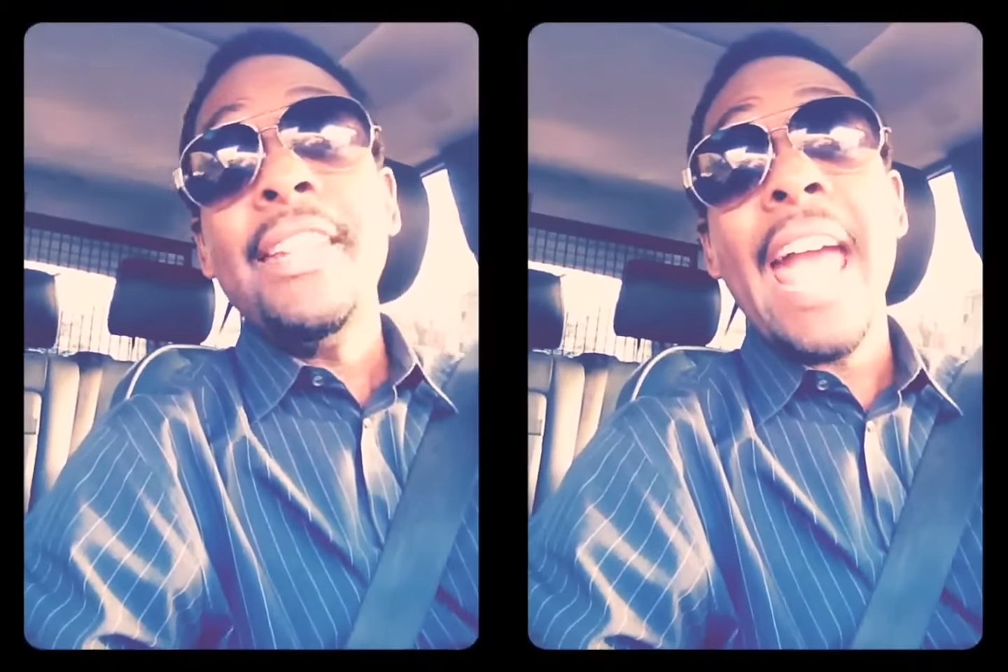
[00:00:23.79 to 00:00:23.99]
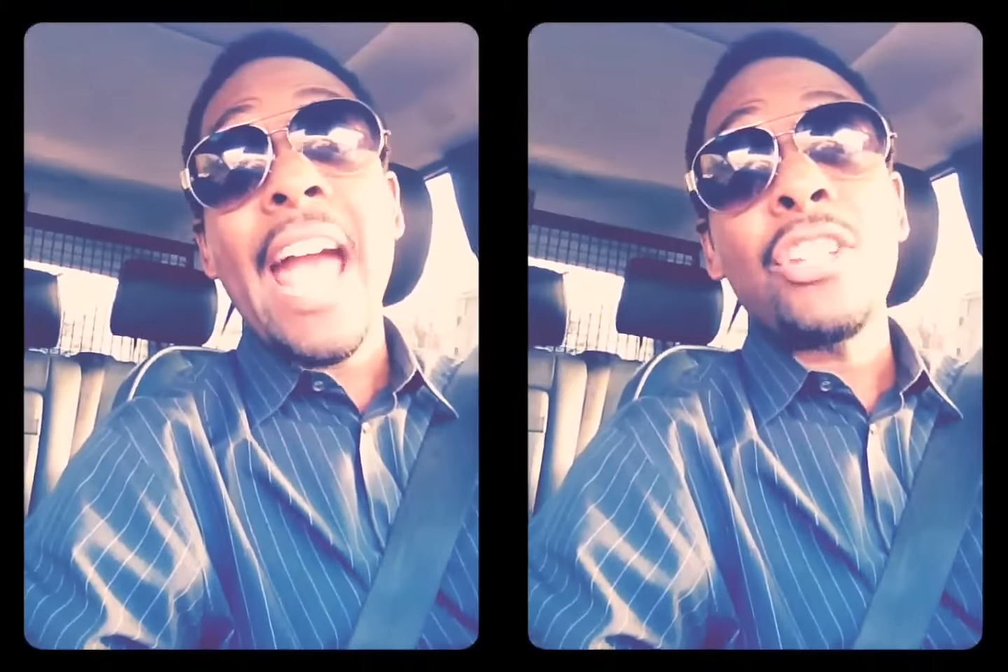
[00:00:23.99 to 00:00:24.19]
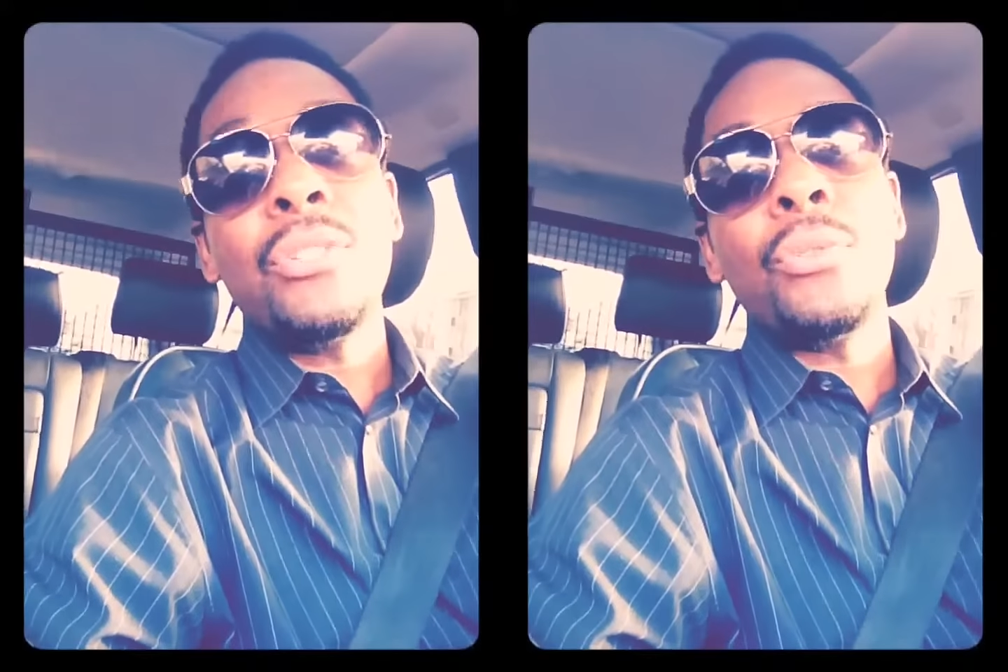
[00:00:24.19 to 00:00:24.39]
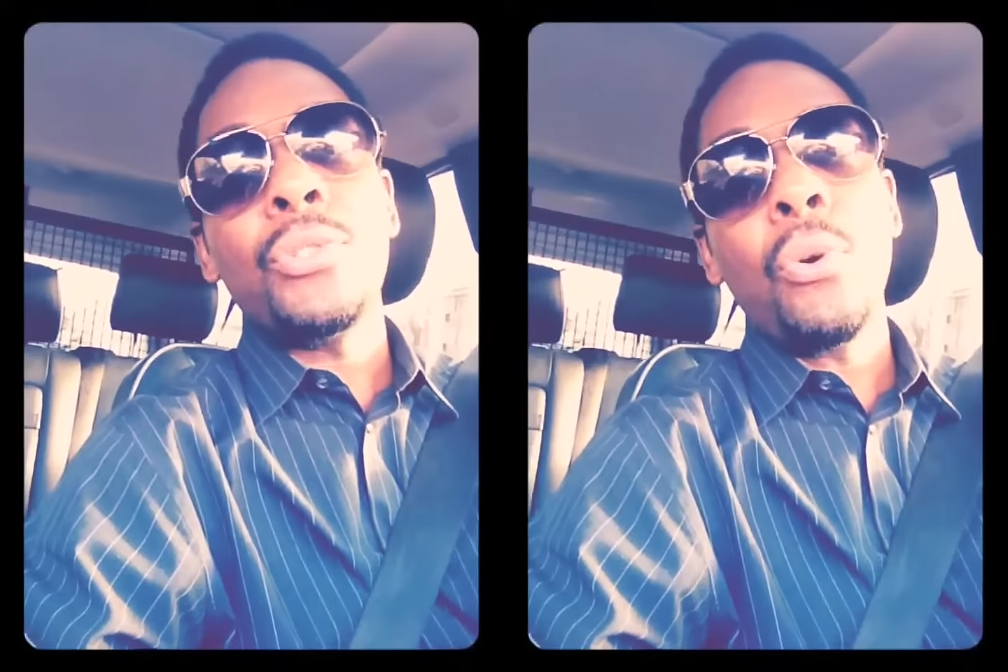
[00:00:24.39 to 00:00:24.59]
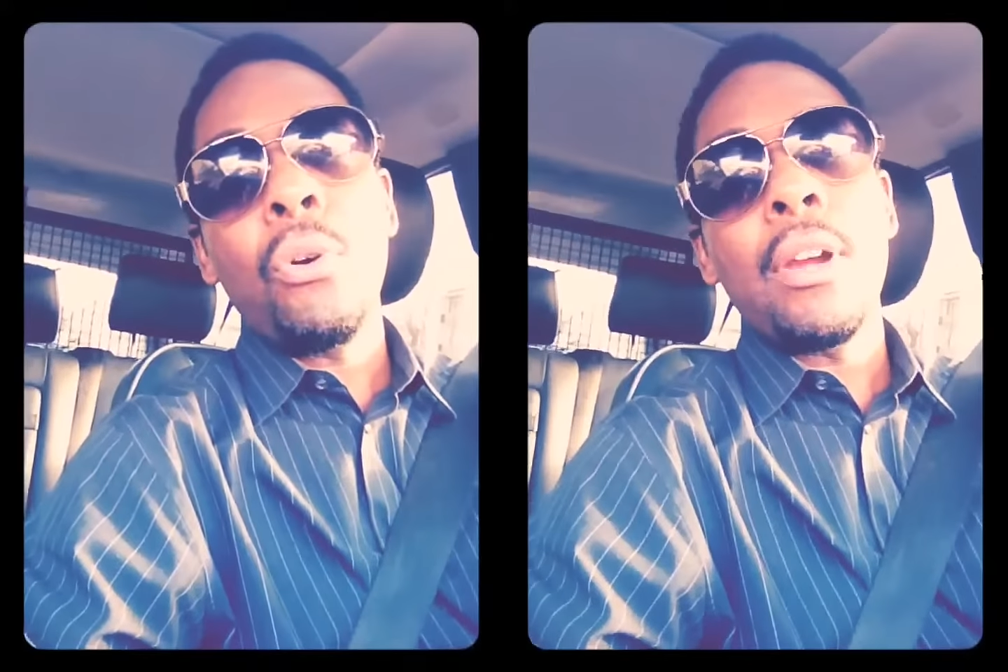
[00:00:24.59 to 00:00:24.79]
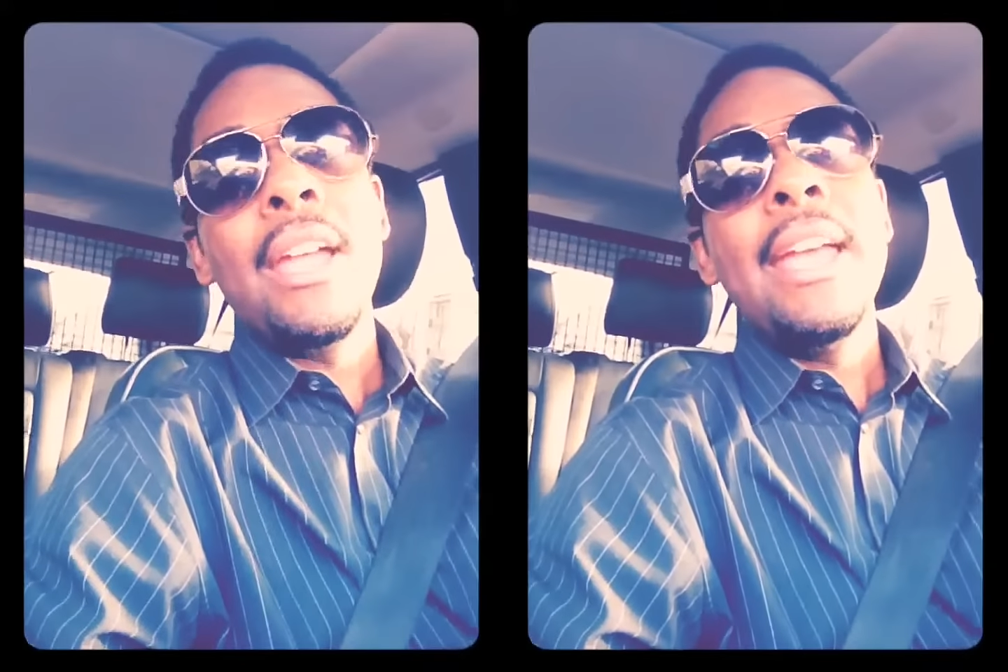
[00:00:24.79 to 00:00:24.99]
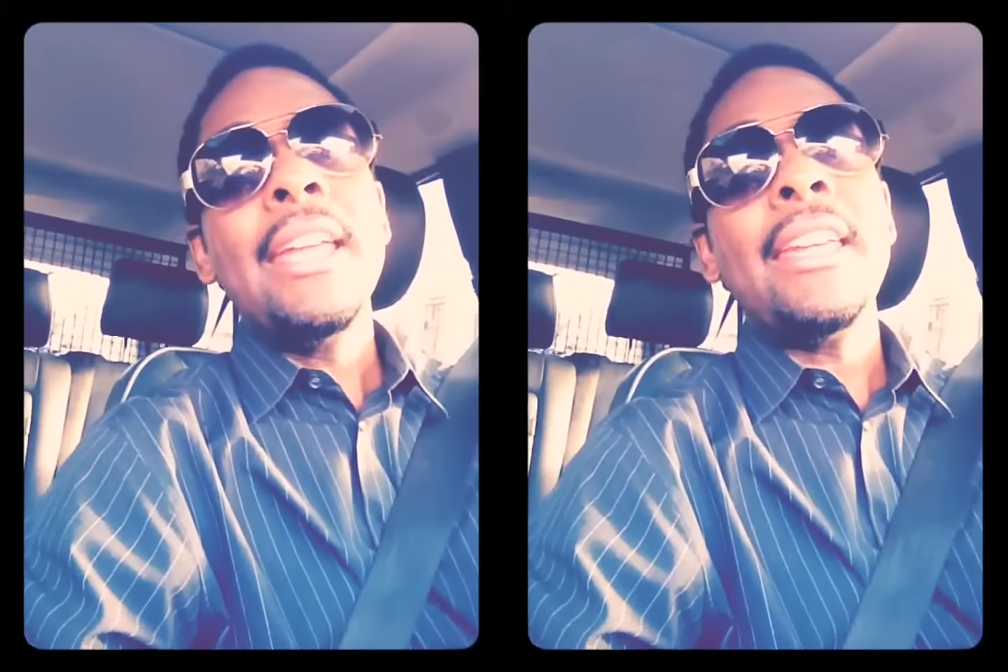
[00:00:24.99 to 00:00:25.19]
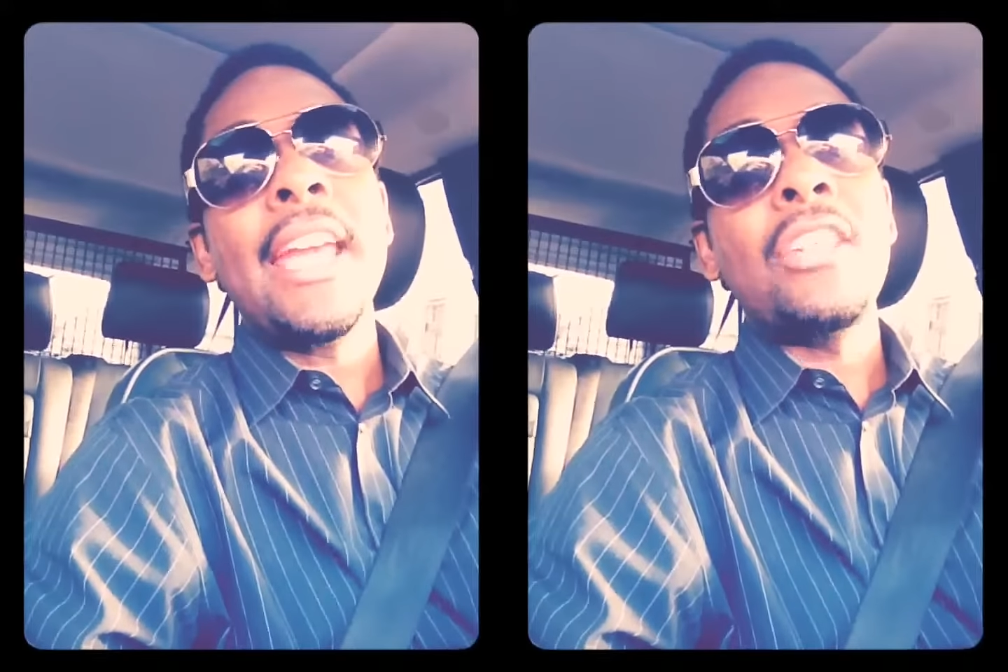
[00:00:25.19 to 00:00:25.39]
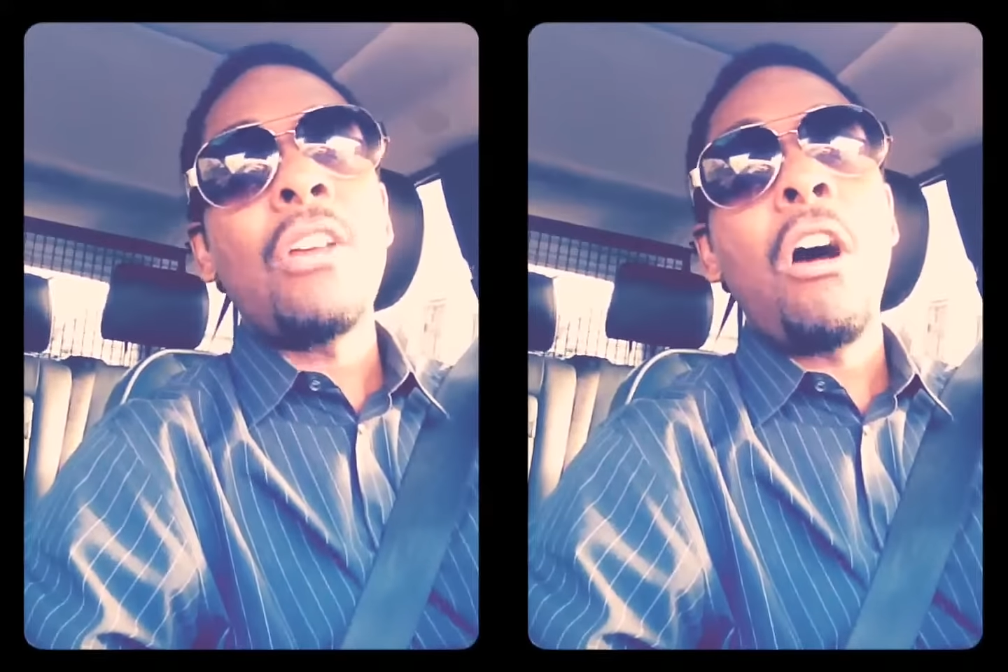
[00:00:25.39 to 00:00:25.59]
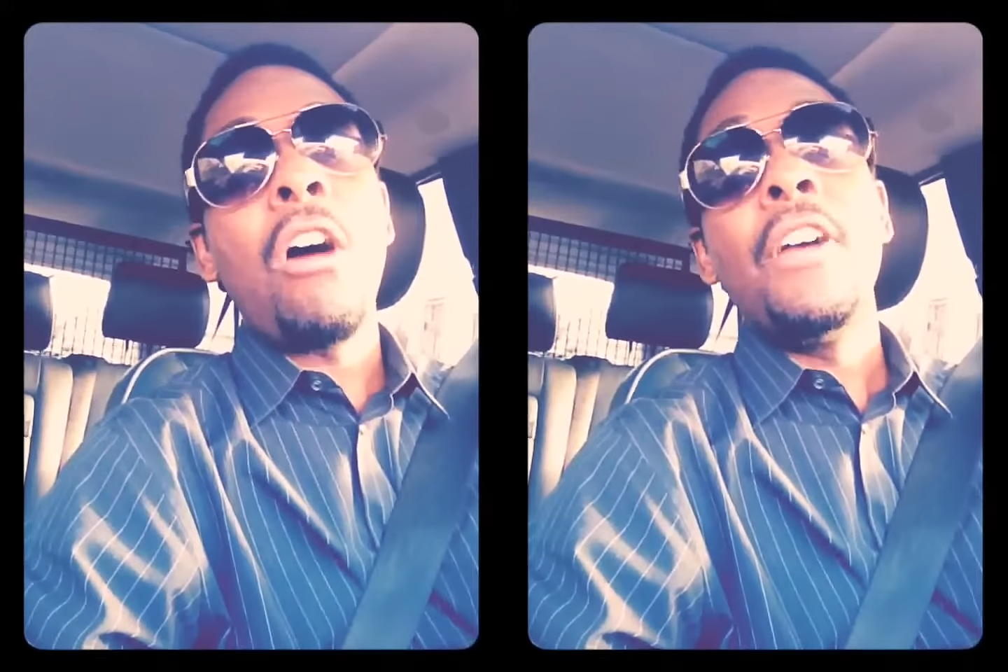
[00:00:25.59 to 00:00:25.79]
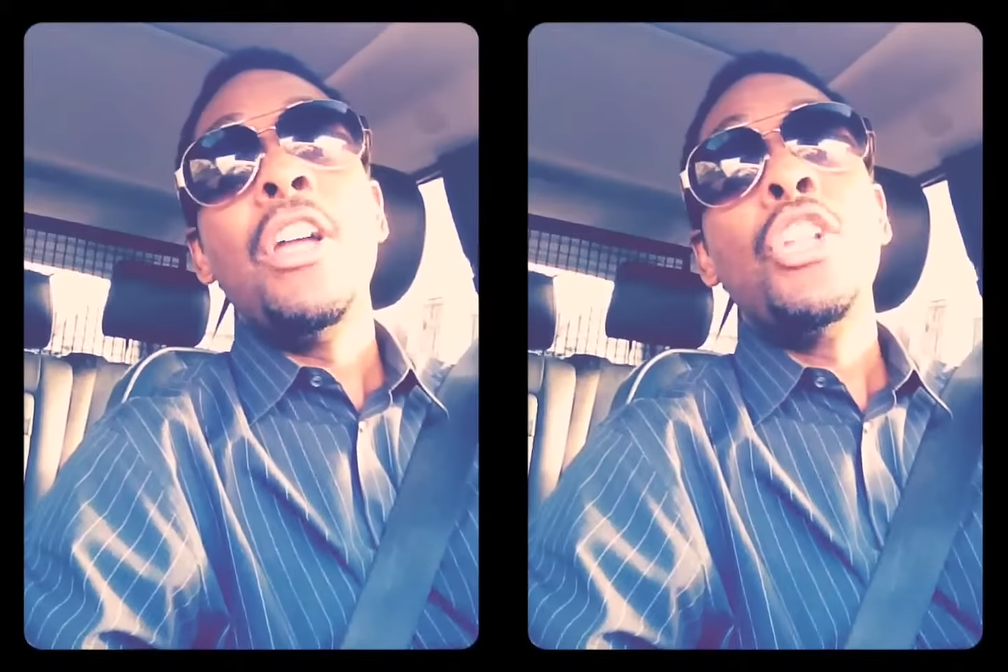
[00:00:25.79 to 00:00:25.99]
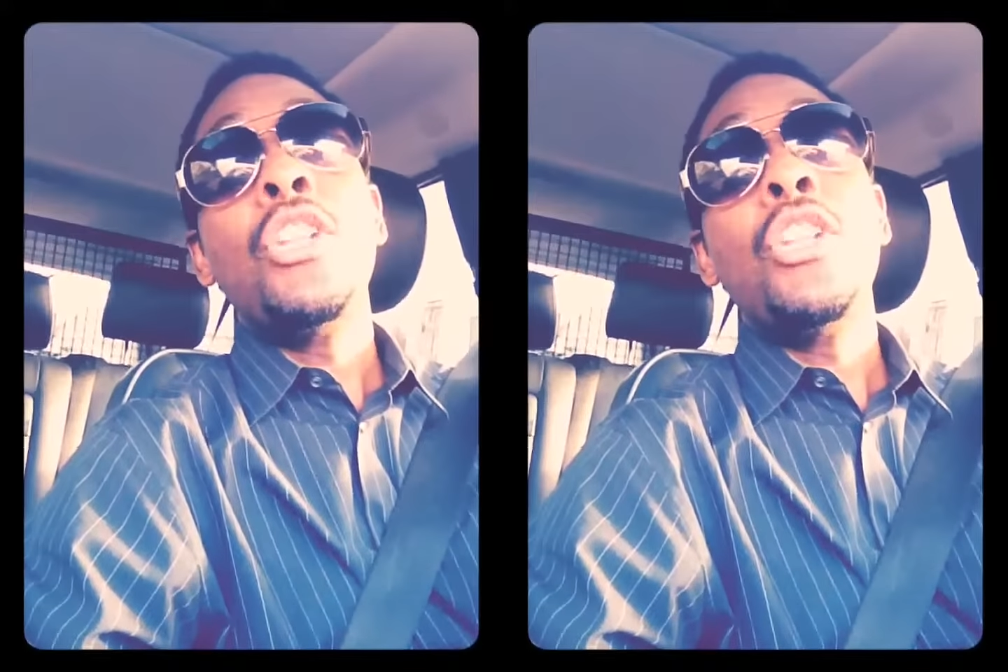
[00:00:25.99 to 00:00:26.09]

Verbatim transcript: national tour kicks off